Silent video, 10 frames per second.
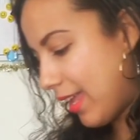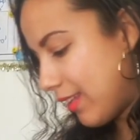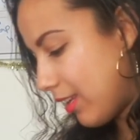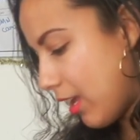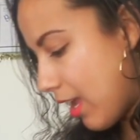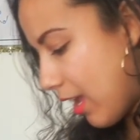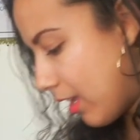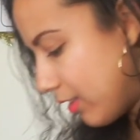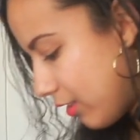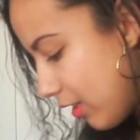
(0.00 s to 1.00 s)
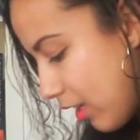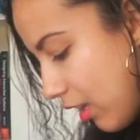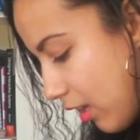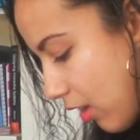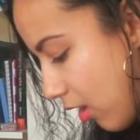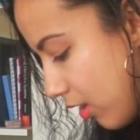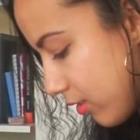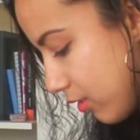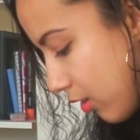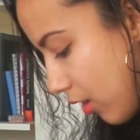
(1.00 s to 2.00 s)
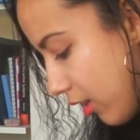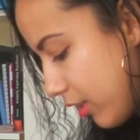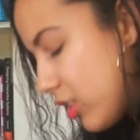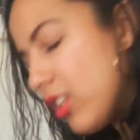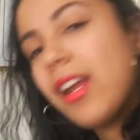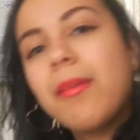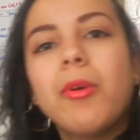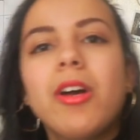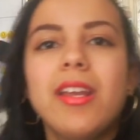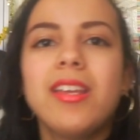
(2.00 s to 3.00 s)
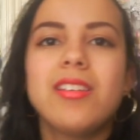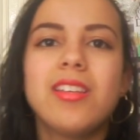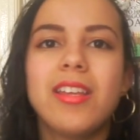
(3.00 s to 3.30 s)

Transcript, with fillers: and the oh, the other jean I bought is